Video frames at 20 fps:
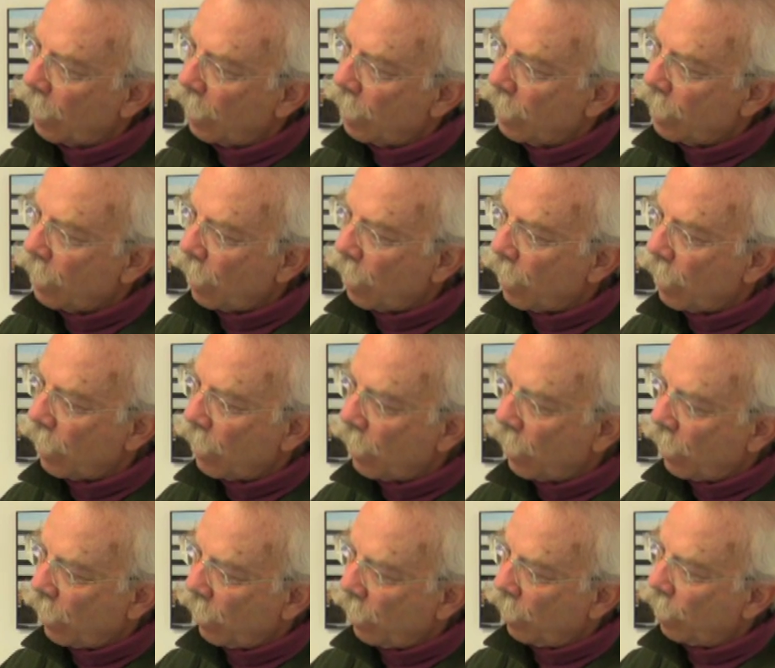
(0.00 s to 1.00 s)

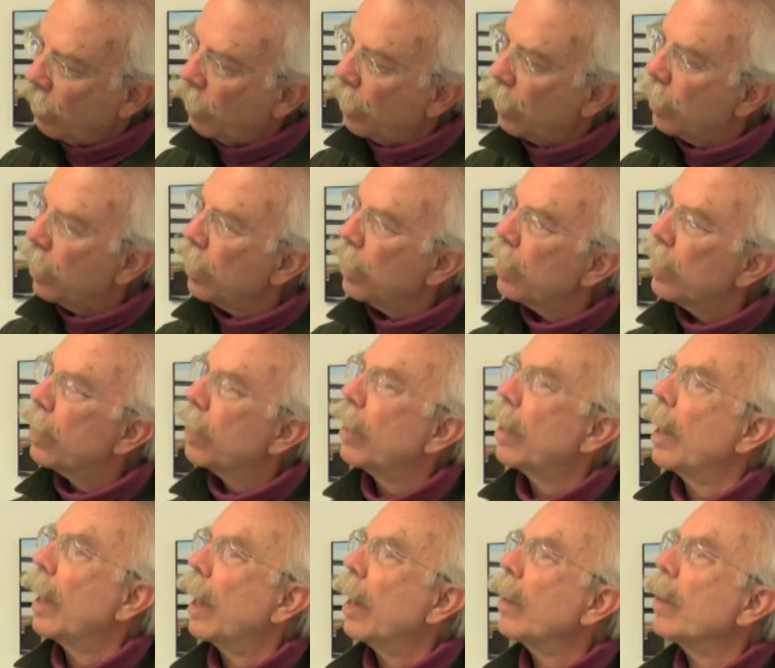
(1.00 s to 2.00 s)
so this is
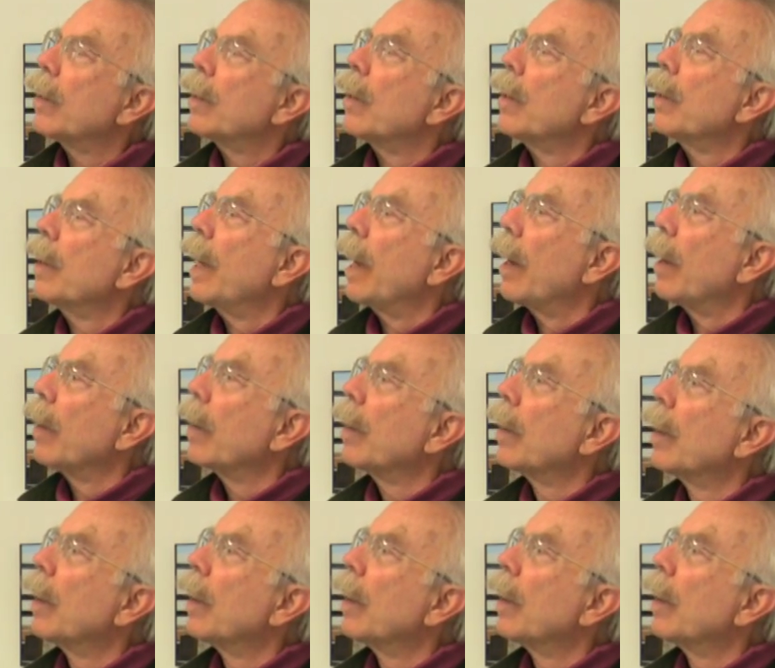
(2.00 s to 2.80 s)
how it turned out.